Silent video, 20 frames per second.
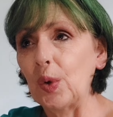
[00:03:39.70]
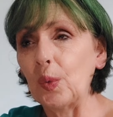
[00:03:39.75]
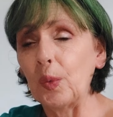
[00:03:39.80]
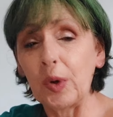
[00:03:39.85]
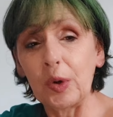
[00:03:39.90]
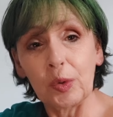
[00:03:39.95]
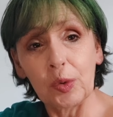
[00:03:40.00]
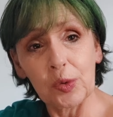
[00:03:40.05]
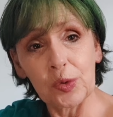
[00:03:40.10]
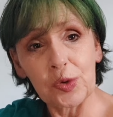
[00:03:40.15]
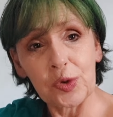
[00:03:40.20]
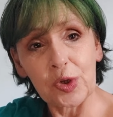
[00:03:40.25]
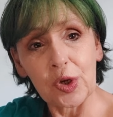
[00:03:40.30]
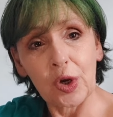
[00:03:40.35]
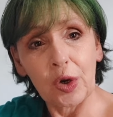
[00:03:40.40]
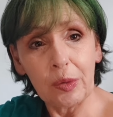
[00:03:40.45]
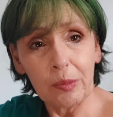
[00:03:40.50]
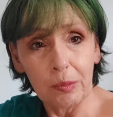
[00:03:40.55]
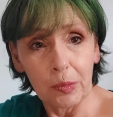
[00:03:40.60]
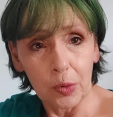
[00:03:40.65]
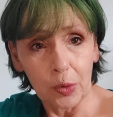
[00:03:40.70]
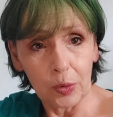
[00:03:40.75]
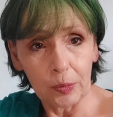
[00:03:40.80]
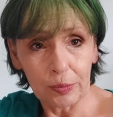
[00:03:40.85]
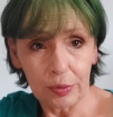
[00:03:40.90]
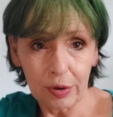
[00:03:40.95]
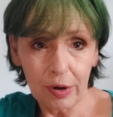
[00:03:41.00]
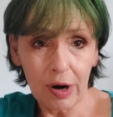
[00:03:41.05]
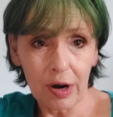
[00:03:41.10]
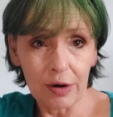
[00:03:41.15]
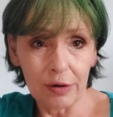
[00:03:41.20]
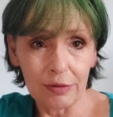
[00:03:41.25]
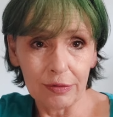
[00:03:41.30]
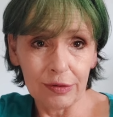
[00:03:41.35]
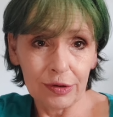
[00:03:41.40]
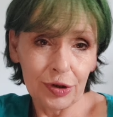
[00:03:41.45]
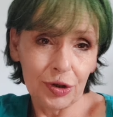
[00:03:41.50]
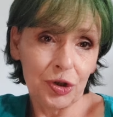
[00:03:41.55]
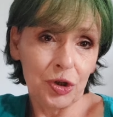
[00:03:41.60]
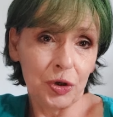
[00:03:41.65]
We're also more prone
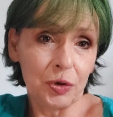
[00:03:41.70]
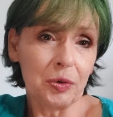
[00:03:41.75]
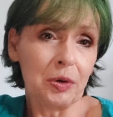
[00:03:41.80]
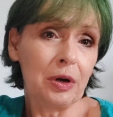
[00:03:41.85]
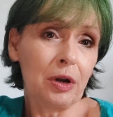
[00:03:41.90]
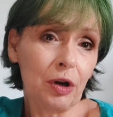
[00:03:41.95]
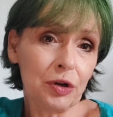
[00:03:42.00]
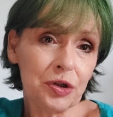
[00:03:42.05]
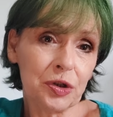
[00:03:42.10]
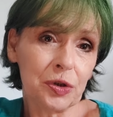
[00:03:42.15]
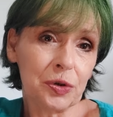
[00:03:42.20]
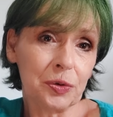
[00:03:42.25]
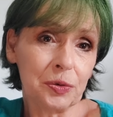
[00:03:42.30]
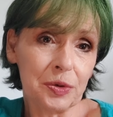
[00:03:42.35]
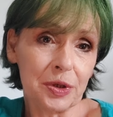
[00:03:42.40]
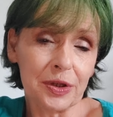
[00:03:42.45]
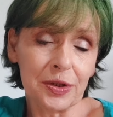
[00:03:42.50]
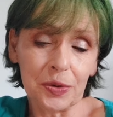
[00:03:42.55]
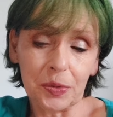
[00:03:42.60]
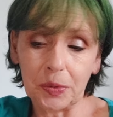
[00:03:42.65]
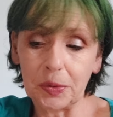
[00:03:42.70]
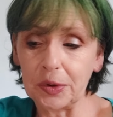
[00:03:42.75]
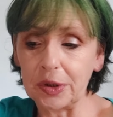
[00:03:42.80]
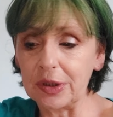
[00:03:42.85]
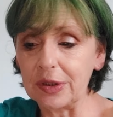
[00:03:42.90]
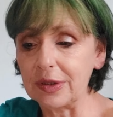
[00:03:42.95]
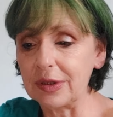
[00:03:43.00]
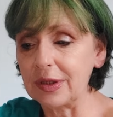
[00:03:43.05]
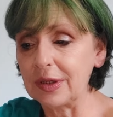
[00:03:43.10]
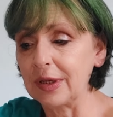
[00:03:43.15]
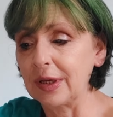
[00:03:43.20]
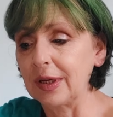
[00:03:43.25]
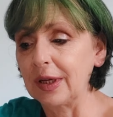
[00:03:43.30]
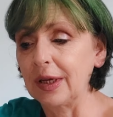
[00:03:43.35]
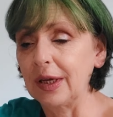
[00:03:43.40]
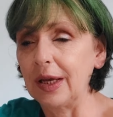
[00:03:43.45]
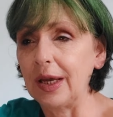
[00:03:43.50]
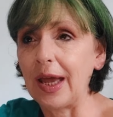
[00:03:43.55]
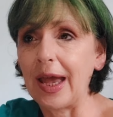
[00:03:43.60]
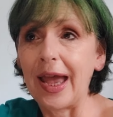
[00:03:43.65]
to neurological disorders
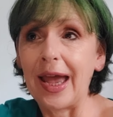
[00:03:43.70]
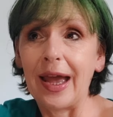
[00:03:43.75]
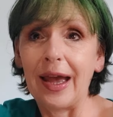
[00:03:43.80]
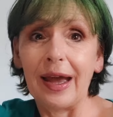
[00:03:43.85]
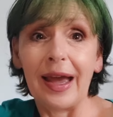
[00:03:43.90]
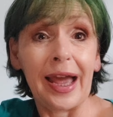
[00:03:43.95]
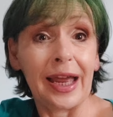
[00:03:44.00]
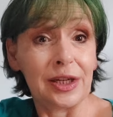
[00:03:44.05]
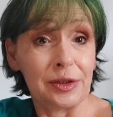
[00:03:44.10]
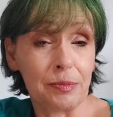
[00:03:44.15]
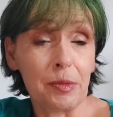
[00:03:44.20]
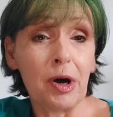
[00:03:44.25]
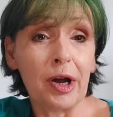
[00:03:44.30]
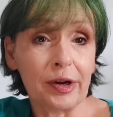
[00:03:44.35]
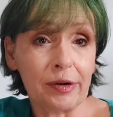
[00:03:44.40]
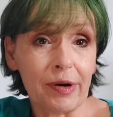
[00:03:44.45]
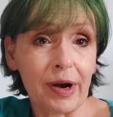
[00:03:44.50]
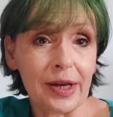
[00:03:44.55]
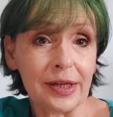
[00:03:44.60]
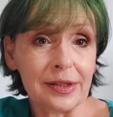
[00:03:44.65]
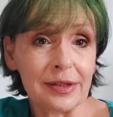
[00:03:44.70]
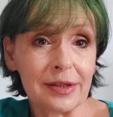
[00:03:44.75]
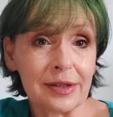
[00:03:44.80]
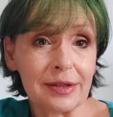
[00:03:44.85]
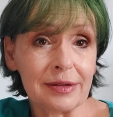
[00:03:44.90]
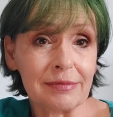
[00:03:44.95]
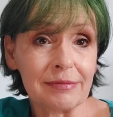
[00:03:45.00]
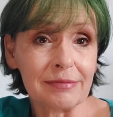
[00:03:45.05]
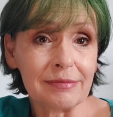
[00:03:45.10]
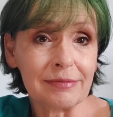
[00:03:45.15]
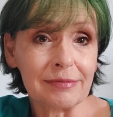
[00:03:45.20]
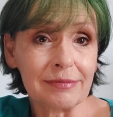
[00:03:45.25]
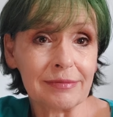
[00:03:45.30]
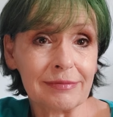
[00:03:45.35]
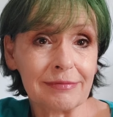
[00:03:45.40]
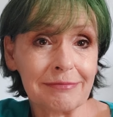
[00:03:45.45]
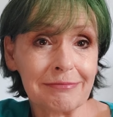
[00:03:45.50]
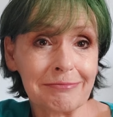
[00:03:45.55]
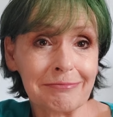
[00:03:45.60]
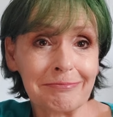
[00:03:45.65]
and migraines.
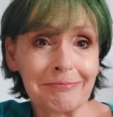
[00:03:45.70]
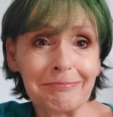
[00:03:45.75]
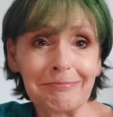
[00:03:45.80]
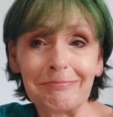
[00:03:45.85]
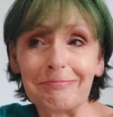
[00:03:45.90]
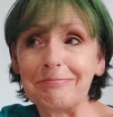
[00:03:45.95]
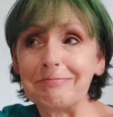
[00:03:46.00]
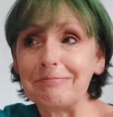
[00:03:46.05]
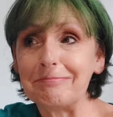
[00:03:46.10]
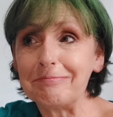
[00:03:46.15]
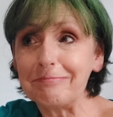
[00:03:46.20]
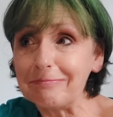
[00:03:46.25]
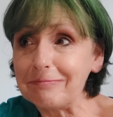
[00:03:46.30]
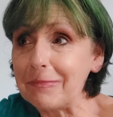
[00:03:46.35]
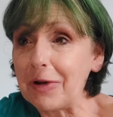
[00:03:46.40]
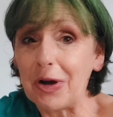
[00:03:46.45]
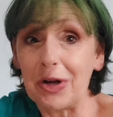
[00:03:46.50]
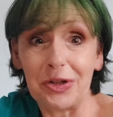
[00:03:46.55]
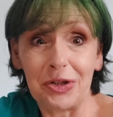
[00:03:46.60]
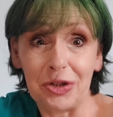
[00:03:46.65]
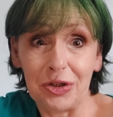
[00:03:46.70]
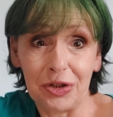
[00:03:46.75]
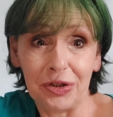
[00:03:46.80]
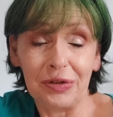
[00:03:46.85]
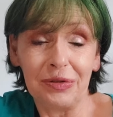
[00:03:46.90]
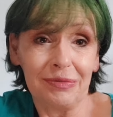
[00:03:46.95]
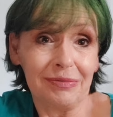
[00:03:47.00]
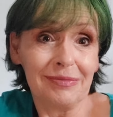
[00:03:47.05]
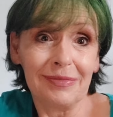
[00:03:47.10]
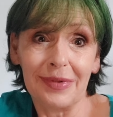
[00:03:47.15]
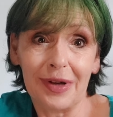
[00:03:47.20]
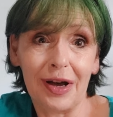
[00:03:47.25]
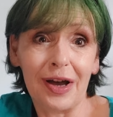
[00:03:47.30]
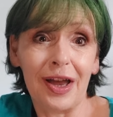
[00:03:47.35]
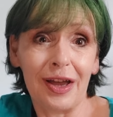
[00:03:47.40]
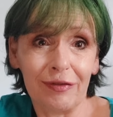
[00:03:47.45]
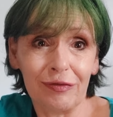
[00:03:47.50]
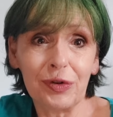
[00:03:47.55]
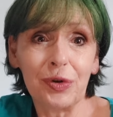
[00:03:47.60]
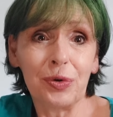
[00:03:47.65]
I
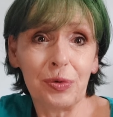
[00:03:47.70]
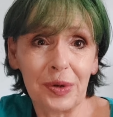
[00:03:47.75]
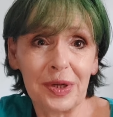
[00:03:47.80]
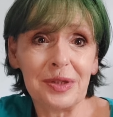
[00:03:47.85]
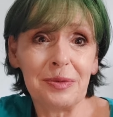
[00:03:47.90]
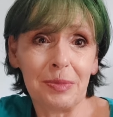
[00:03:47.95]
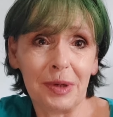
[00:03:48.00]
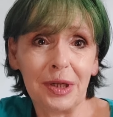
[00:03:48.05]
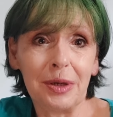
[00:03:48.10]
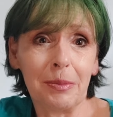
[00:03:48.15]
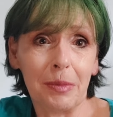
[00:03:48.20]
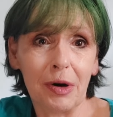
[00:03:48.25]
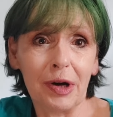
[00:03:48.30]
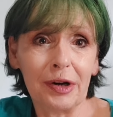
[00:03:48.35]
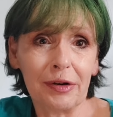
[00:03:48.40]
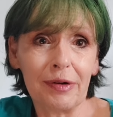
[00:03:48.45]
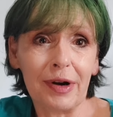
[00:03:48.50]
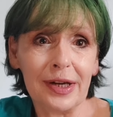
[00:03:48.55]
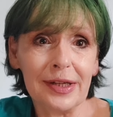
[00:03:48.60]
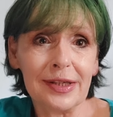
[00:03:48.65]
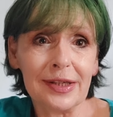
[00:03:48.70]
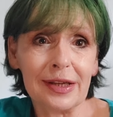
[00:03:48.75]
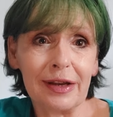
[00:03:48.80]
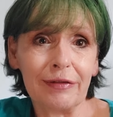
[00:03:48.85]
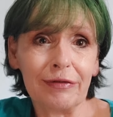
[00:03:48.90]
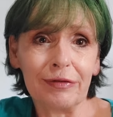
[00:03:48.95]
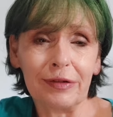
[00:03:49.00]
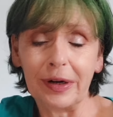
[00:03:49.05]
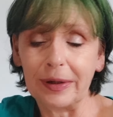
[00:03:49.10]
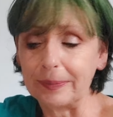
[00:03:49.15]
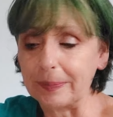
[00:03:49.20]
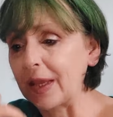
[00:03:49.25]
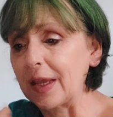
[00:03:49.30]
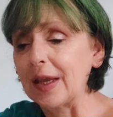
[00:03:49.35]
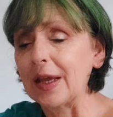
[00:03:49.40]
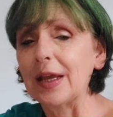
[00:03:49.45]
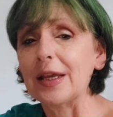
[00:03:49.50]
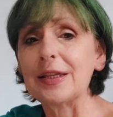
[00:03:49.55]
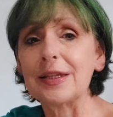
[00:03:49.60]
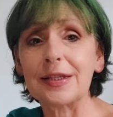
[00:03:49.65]
have always been a migraine sufferer.
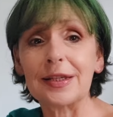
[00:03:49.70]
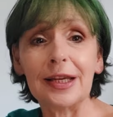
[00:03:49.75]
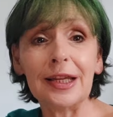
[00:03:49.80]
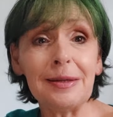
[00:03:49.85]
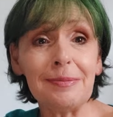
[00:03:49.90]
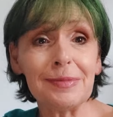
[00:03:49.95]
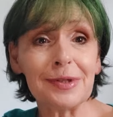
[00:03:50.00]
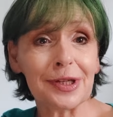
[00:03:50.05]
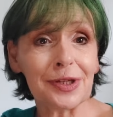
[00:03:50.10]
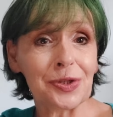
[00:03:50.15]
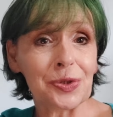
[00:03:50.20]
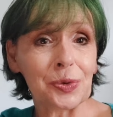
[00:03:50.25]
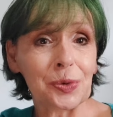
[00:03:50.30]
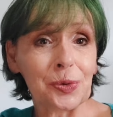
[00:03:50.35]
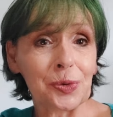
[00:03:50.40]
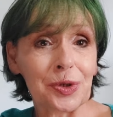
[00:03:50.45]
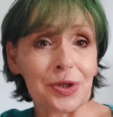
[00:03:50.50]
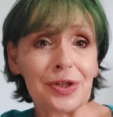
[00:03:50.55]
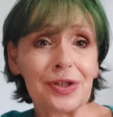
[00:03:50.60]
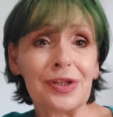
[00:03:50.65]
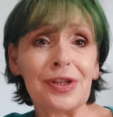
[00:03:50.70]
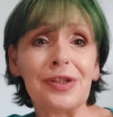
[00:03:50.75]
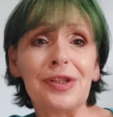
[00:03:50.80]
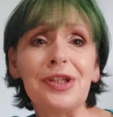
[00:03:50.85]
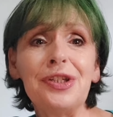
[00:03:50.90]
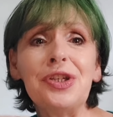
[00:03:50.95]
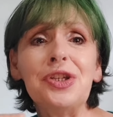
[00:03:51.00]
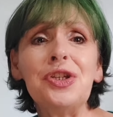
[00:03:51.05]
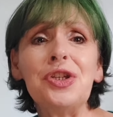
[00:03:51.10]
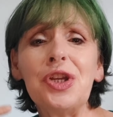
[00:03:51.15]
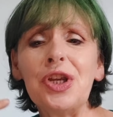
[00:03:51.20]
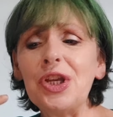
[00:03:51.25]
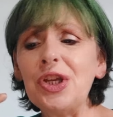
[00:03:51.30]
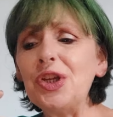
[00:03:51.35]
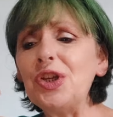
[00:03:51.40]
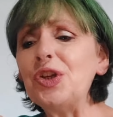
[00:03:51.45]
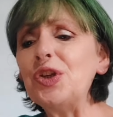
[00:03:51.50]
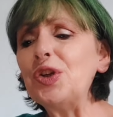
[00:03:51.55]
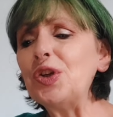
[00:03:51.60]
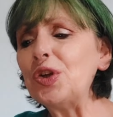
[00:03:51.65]
Sleep disorders, this is a
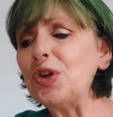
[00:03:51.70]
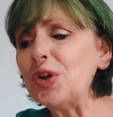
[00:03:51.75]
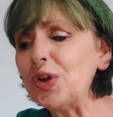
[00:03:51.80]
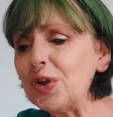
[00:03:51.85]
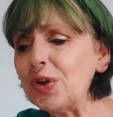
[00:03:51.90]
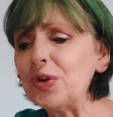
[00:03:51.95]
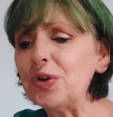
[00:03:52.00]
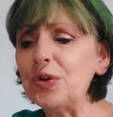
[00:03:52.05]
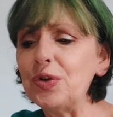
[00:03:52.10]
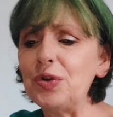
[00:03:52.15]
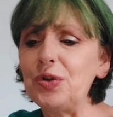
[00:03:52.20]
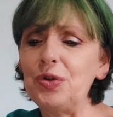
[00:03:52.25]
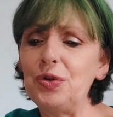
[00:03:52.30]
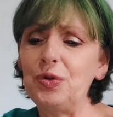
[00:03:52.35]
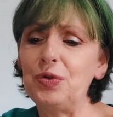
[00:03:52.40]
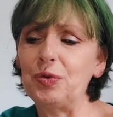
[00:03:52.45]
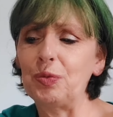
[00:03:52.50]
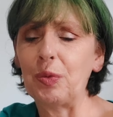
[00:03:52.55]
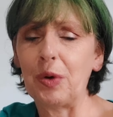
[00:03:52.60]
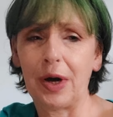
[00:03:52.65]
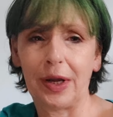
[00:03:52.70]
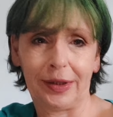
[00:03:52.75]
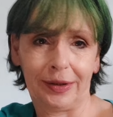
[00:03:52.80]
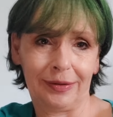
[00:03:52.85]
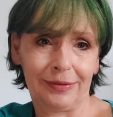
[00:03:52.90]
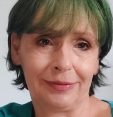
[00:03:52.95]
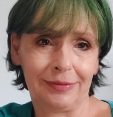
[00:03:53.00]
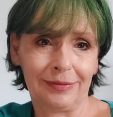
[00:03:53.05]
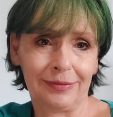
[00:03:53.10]
huge one.